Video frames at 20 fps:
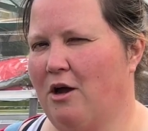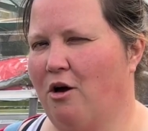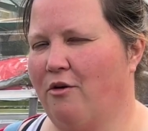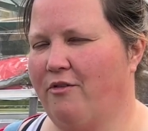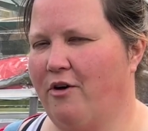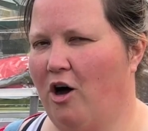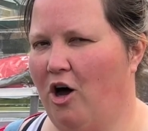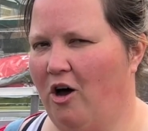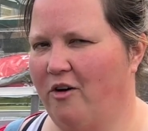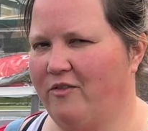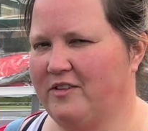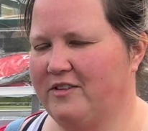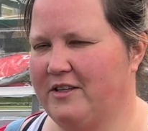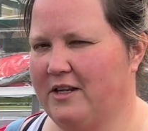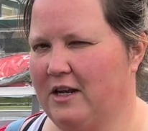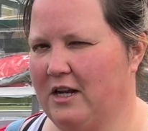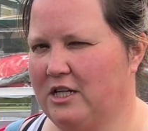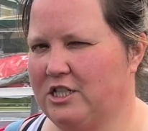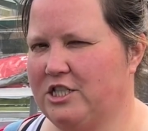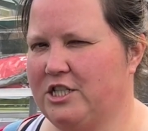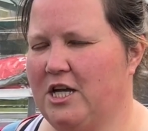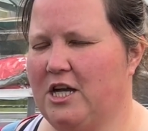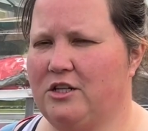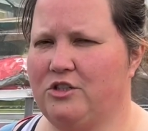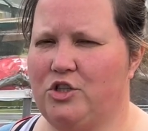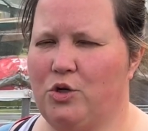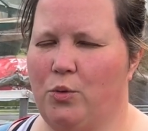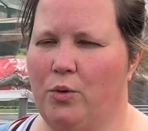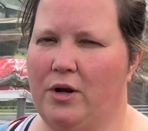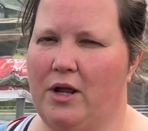of harvesting last year, I
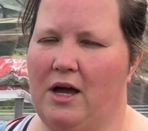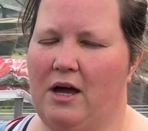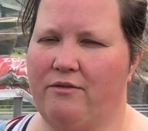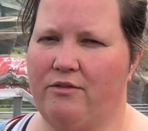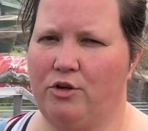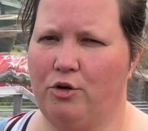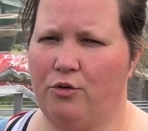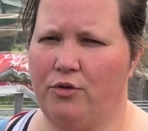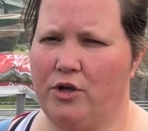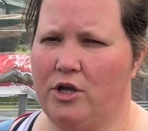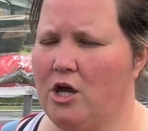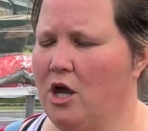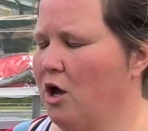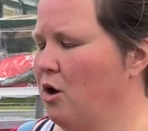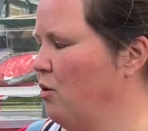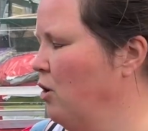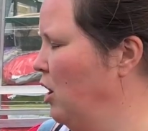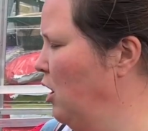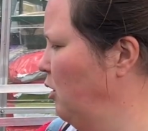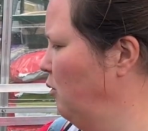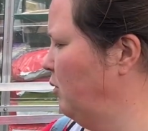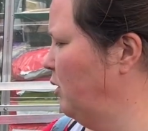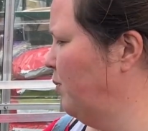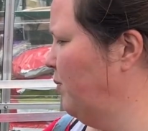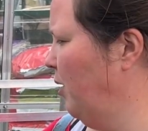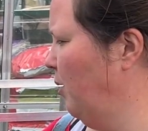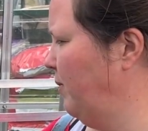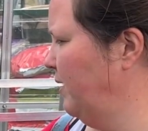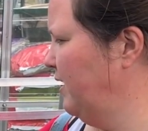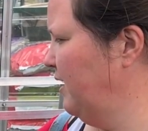do want to have another go. We'll
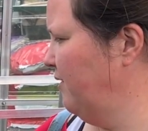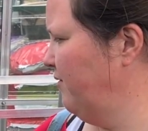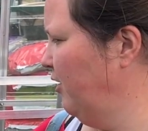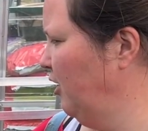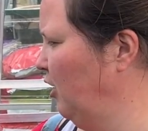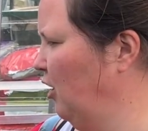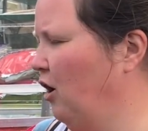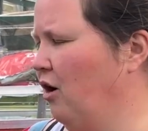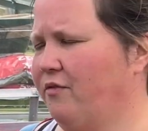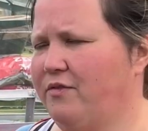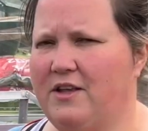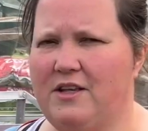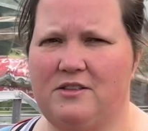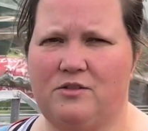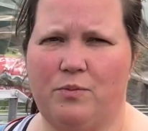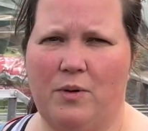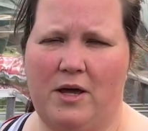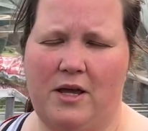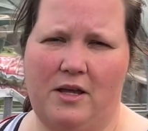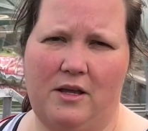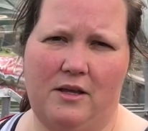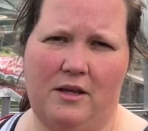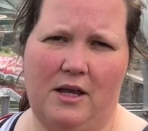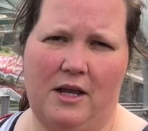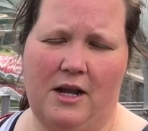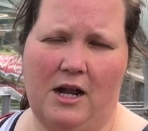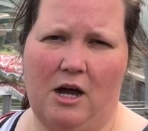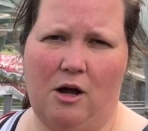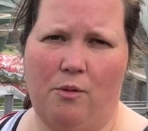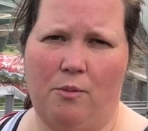probably give a lot of these away in
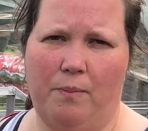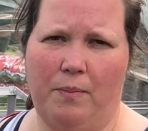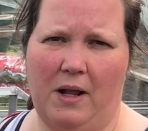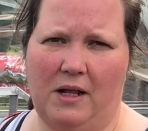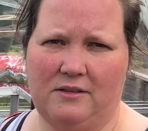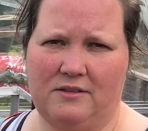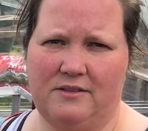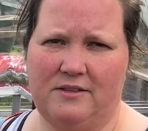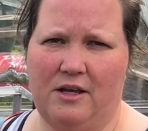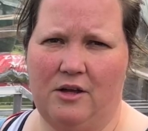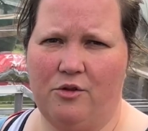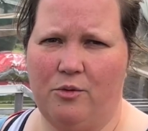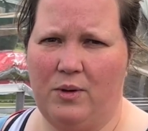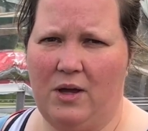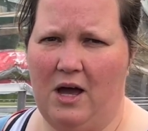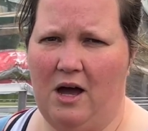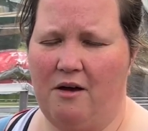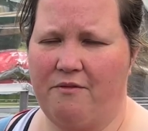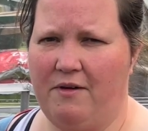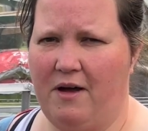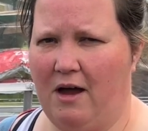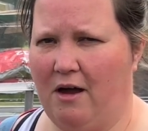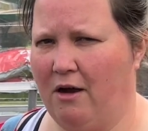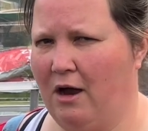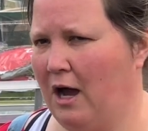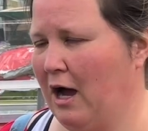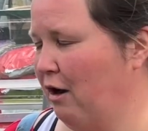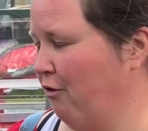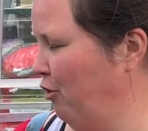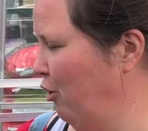our plant sale that we have
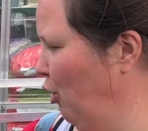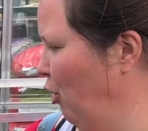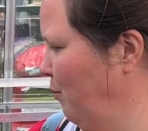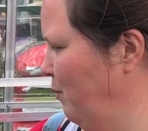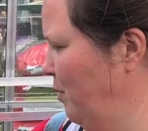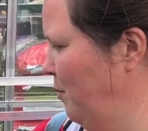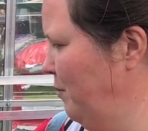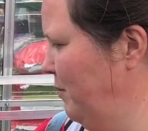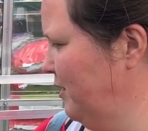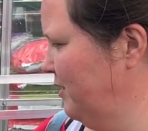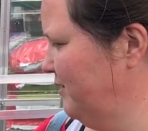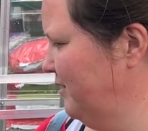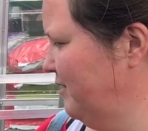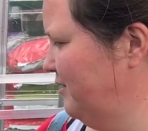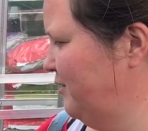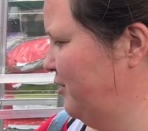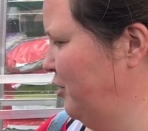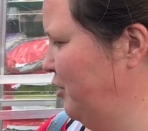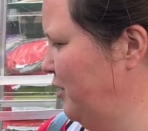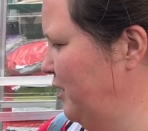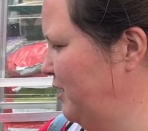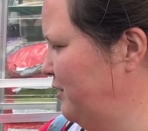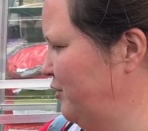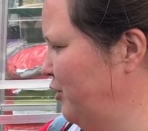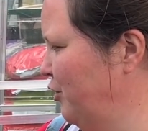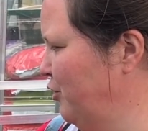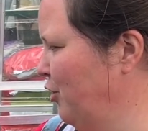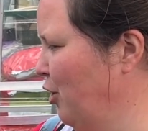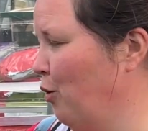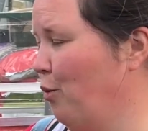our allotment, because I certainly
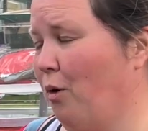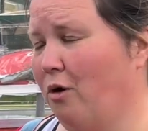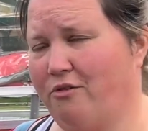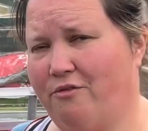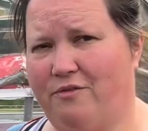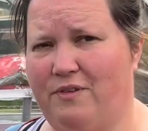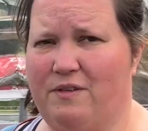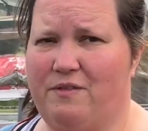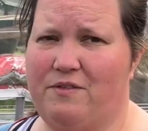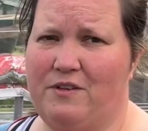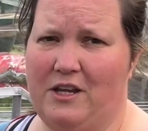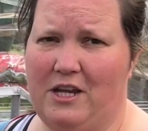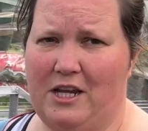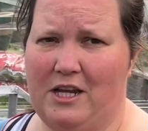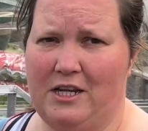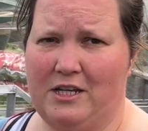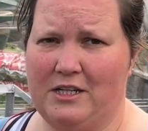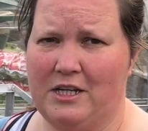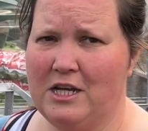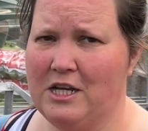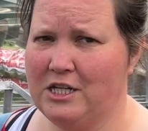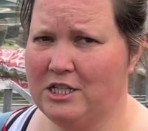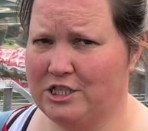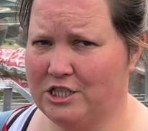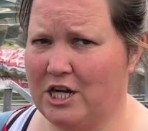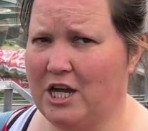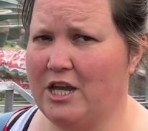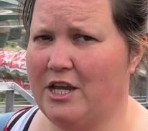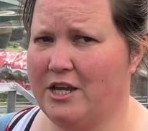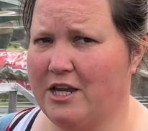do not want 15
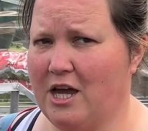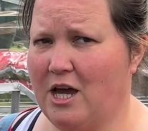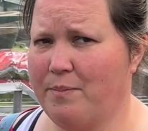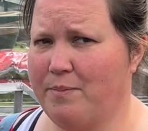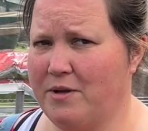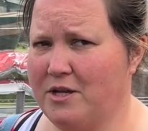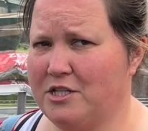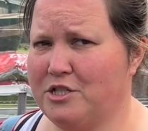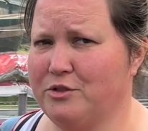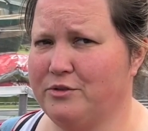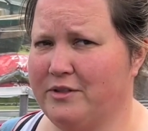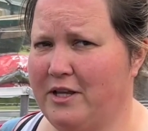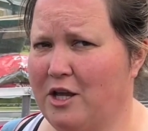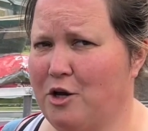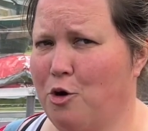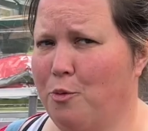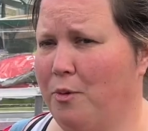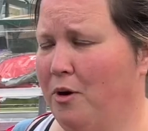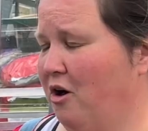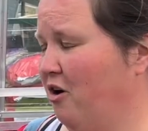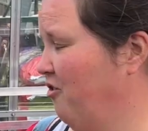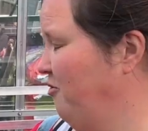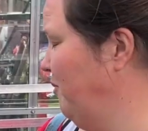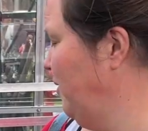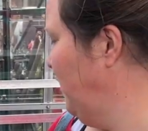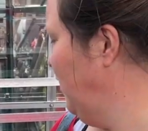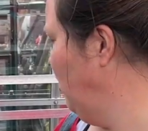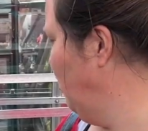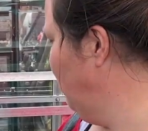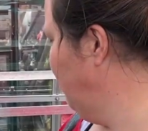giant cabbage. It will take up half
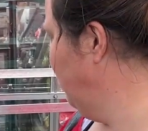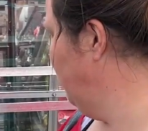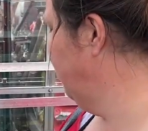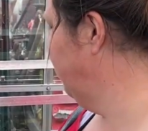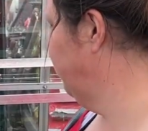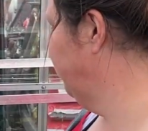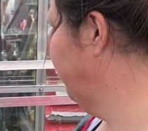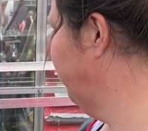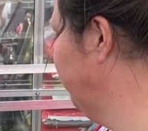my allotment.